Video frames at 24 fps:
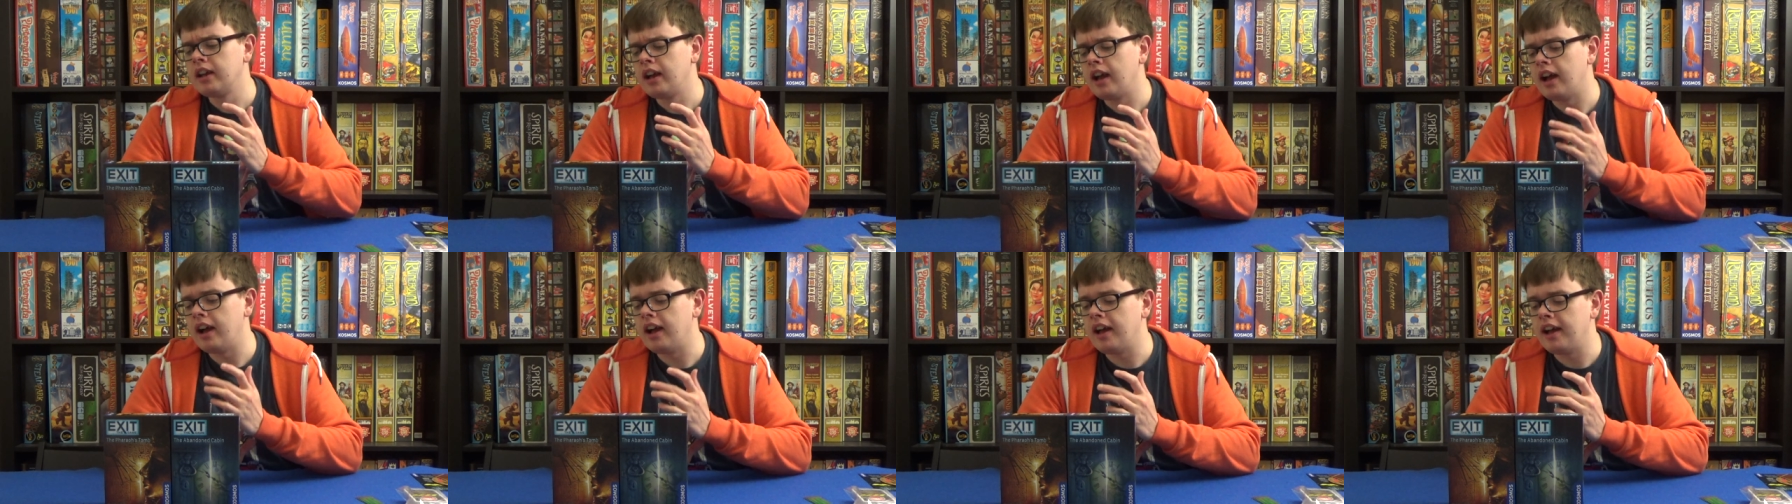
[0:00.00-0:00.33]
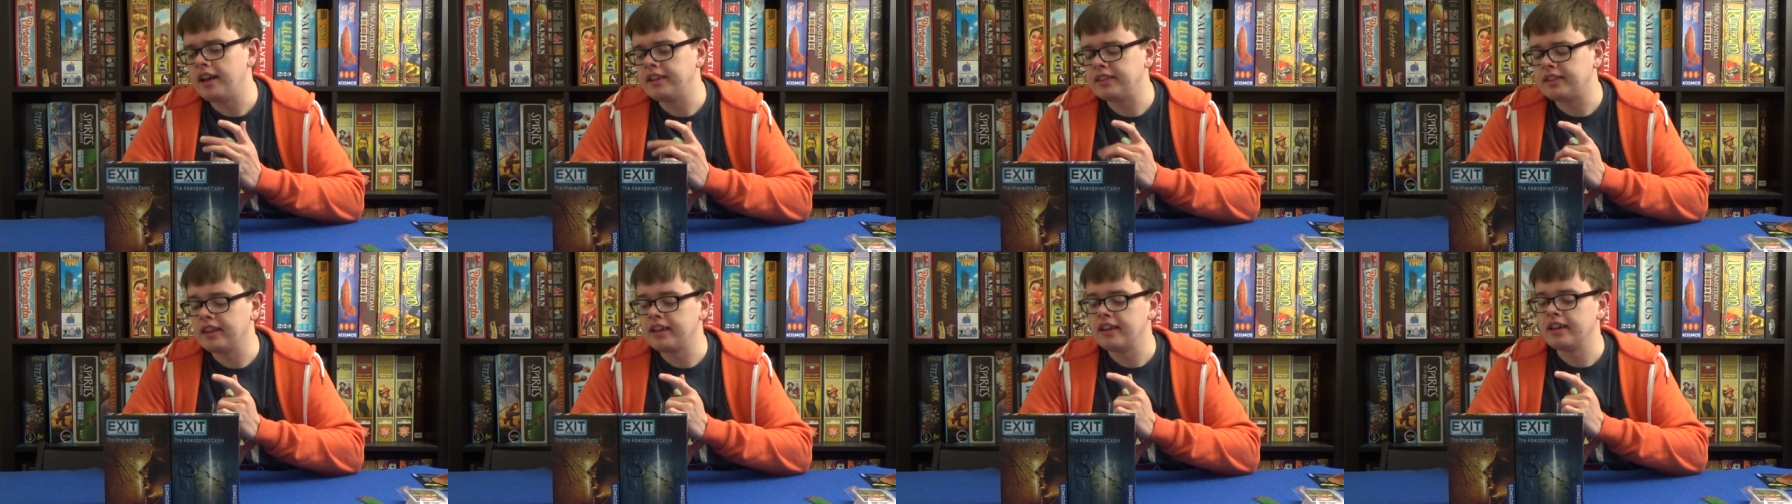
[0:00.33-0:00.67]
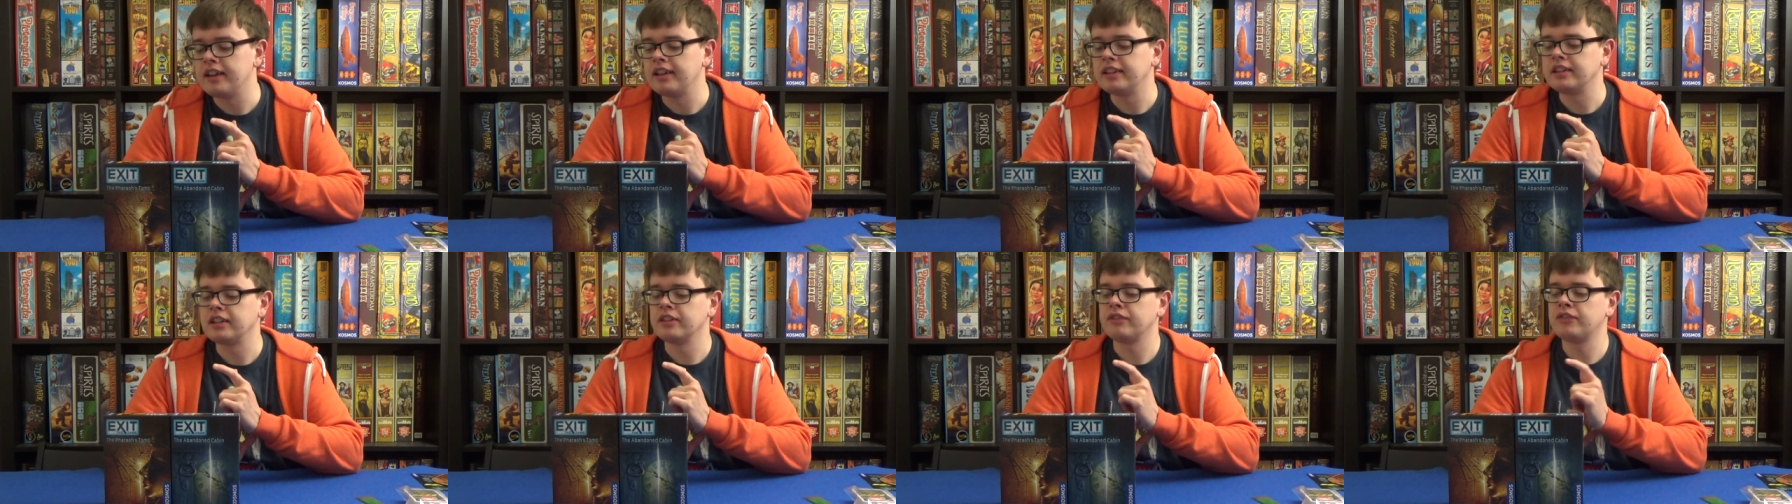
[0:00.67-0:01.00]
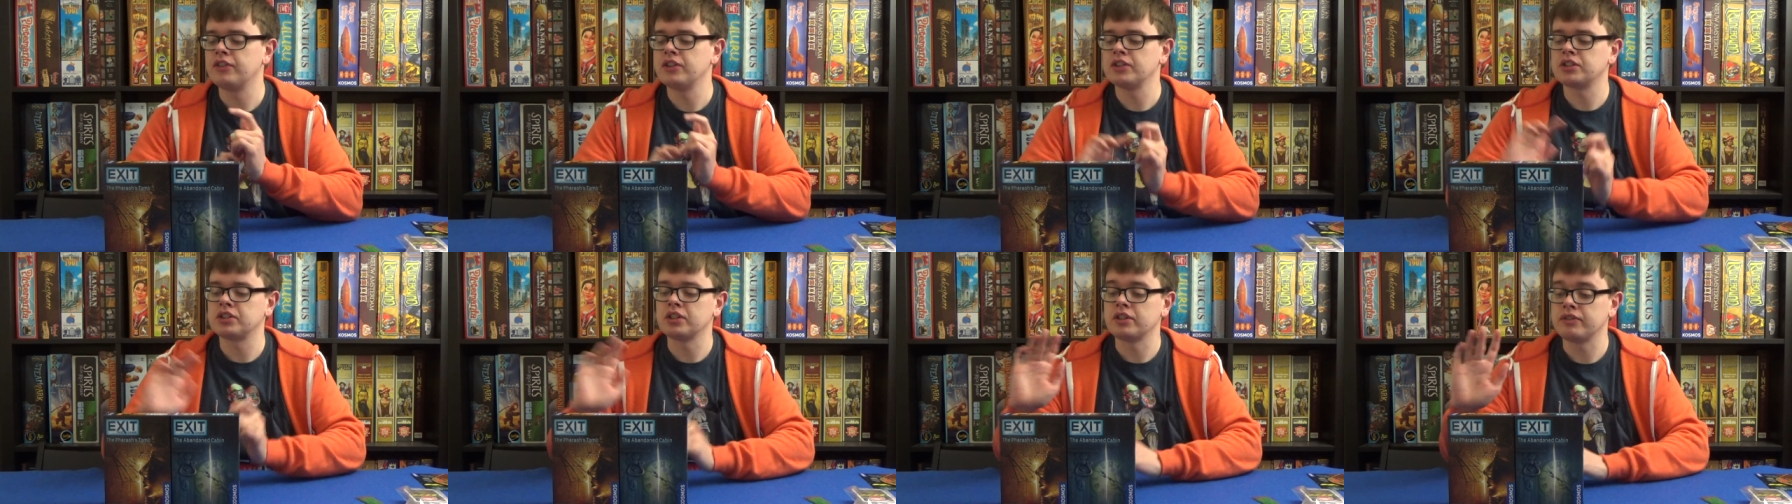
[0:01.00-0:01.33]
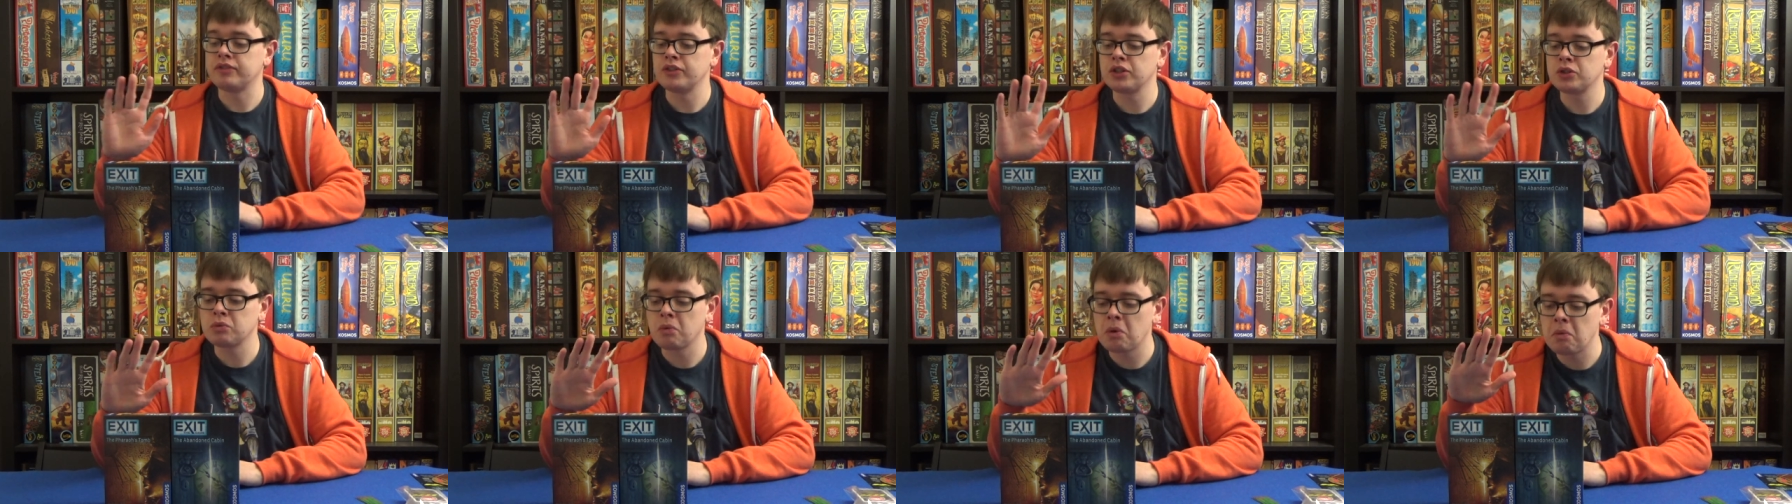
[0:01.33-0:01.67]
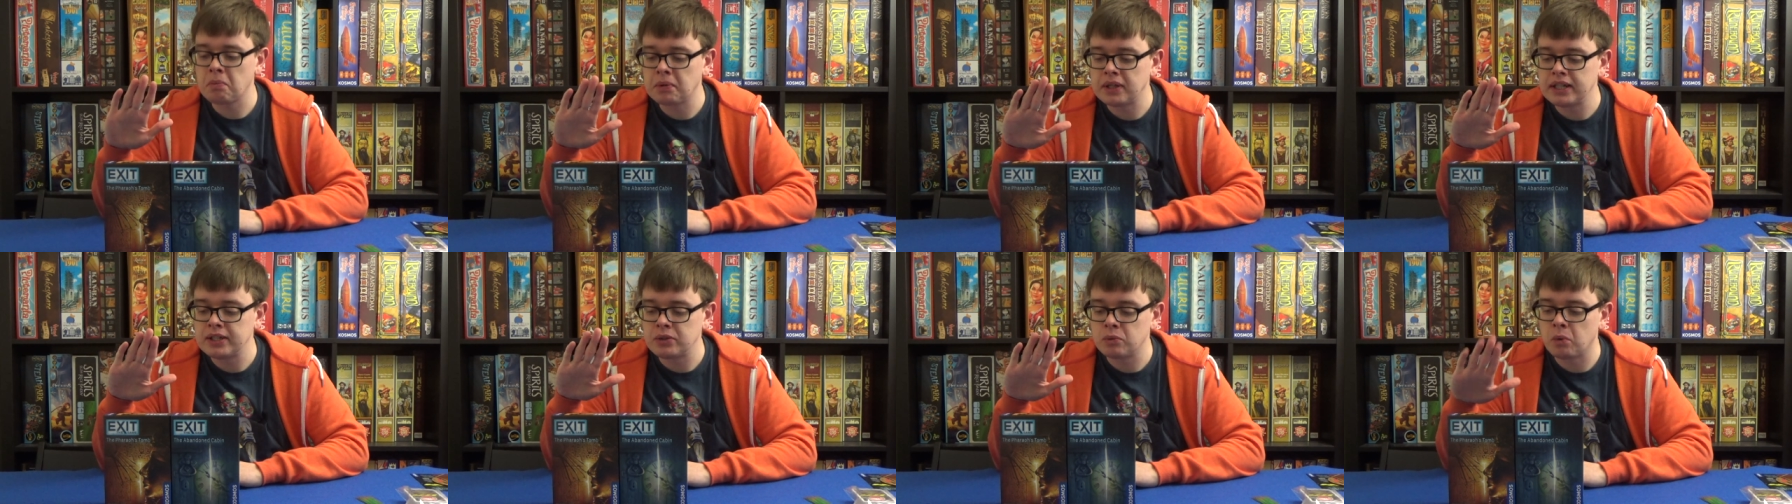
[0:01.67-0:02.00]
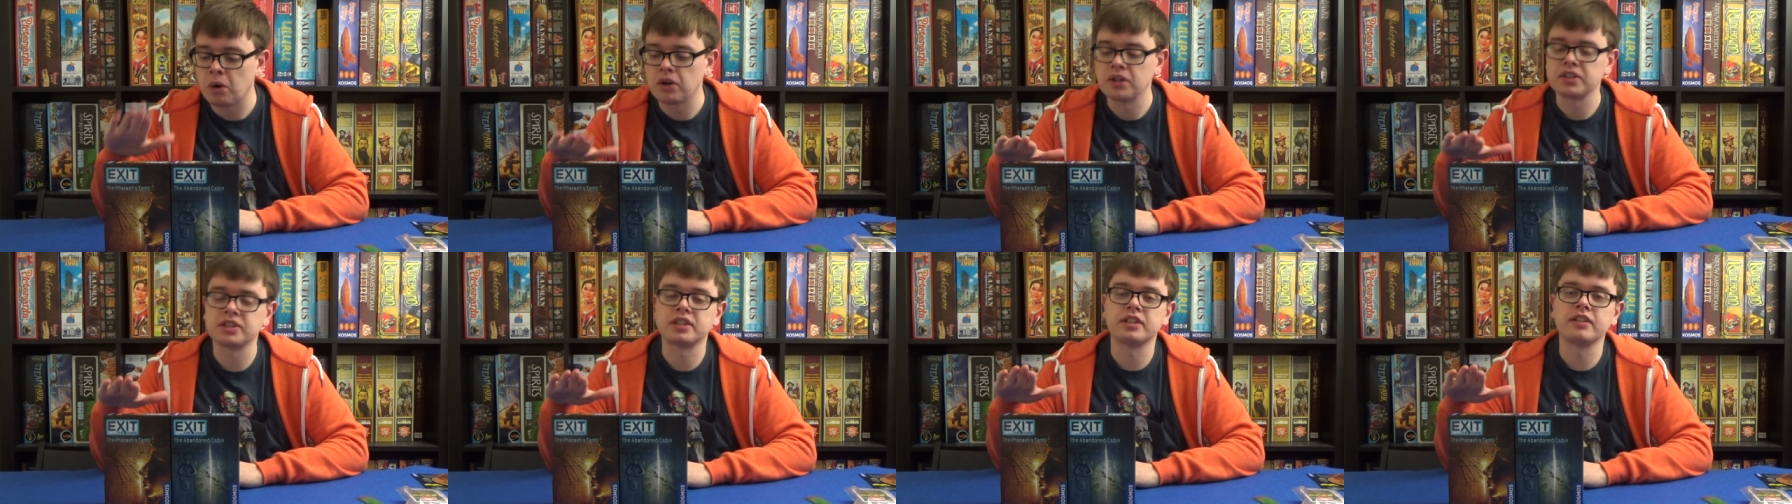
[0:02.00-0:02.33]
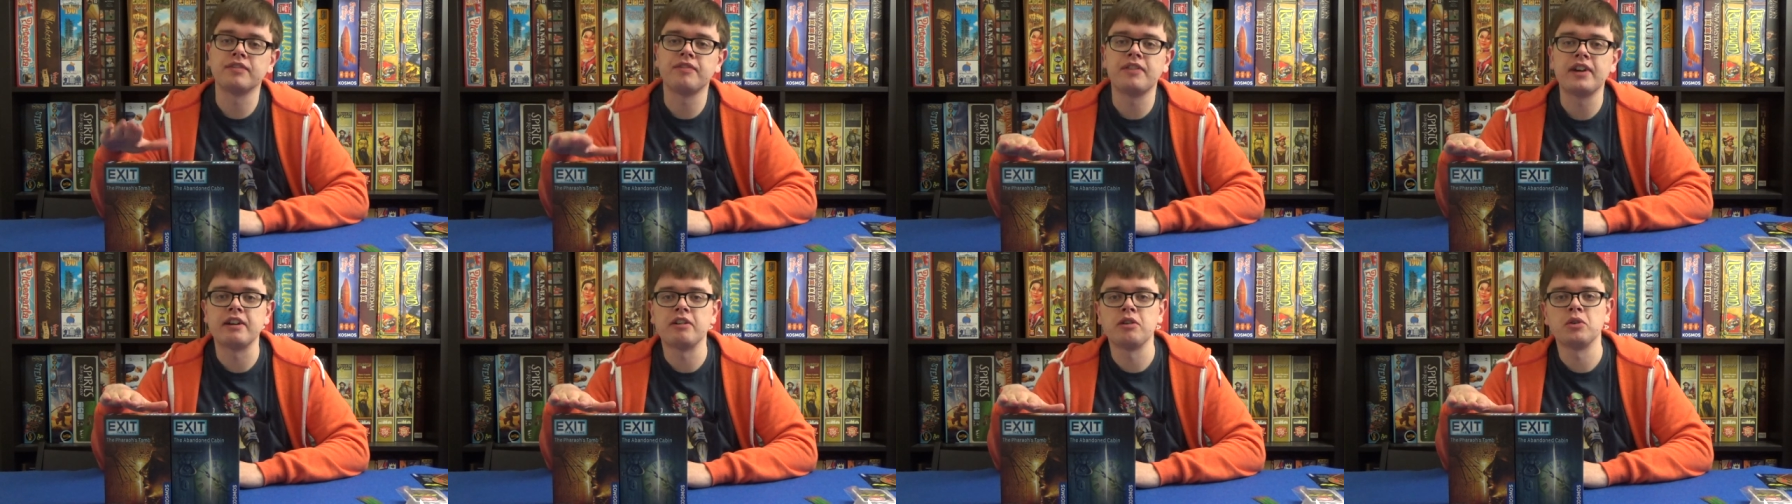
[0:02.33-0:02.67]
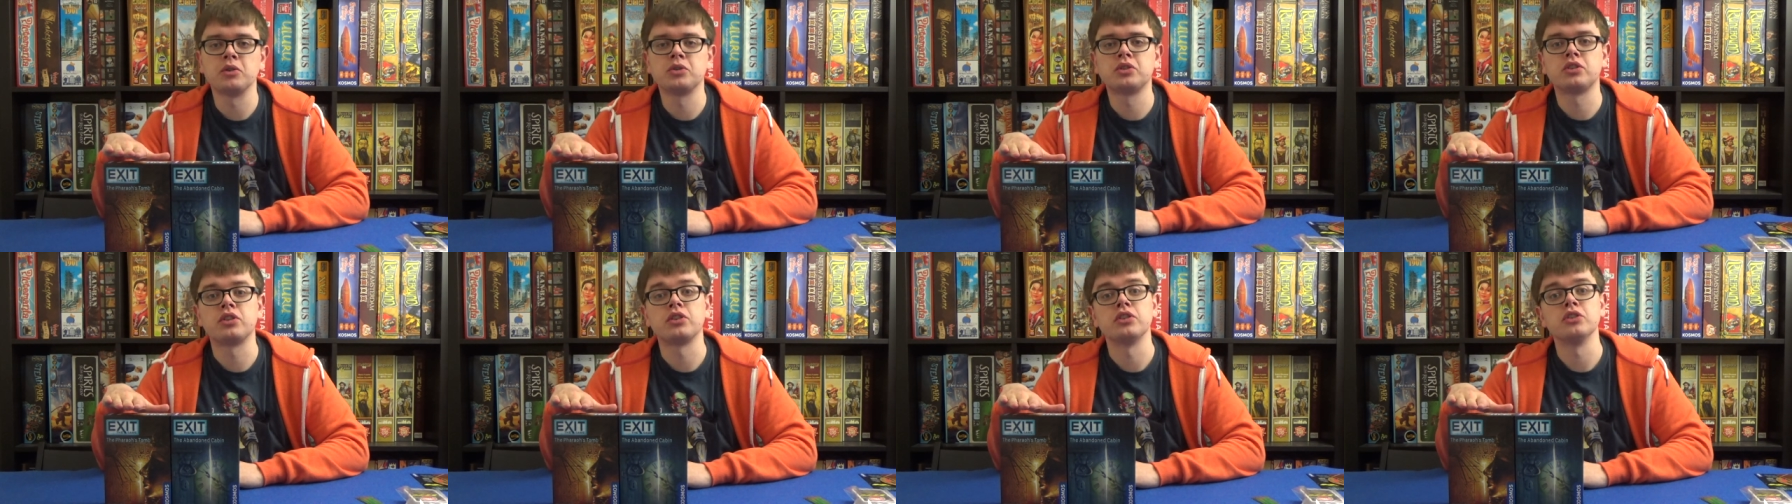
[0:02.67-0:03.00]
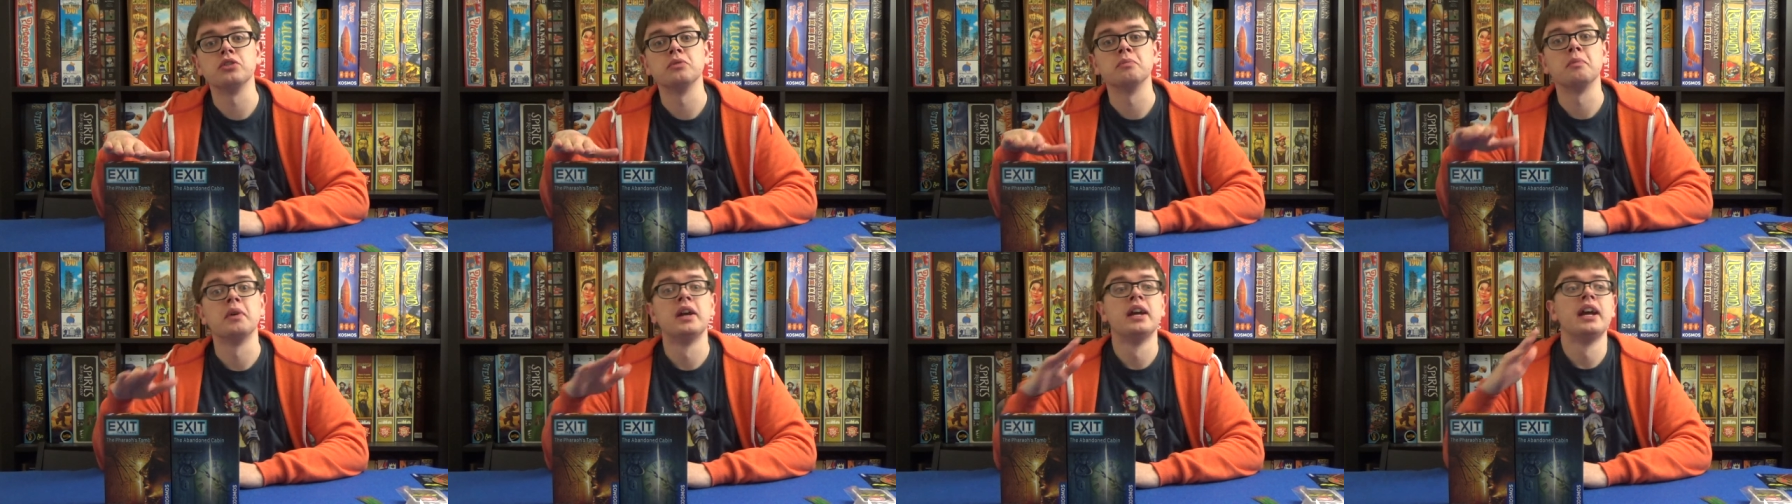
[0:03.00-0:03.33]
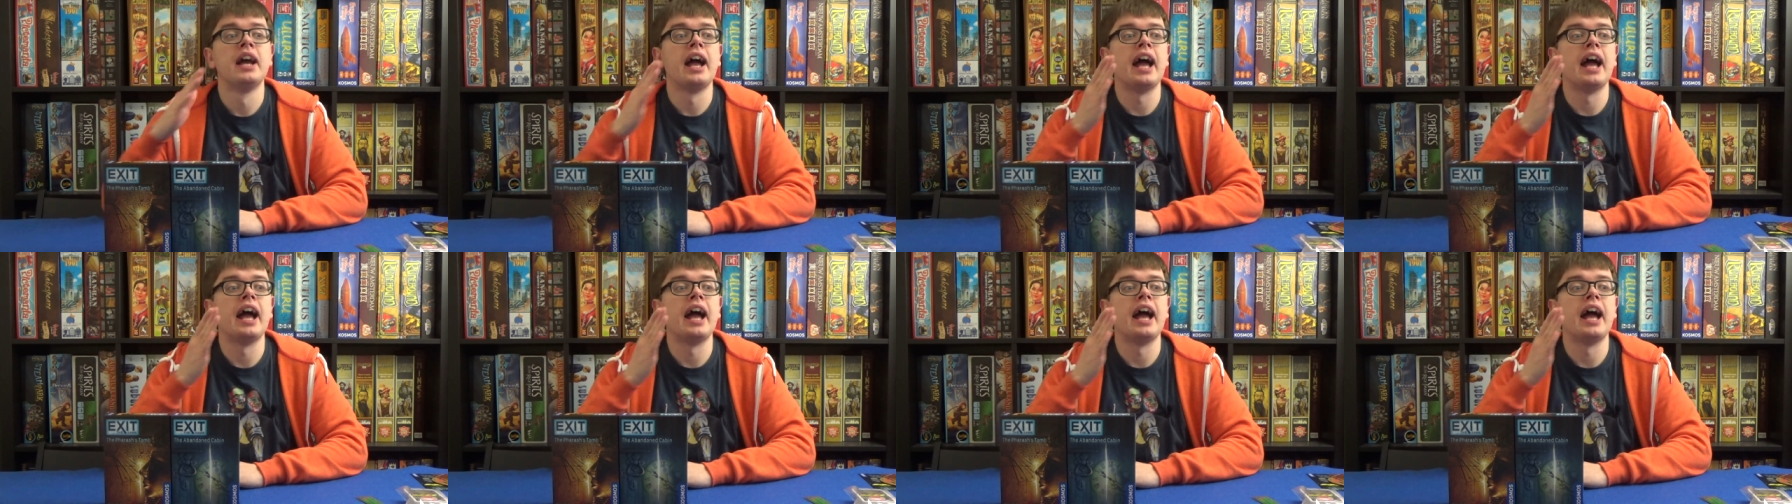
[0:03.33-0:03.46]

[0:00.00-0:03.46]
So the first one we played was The Pharaoh's Tomb,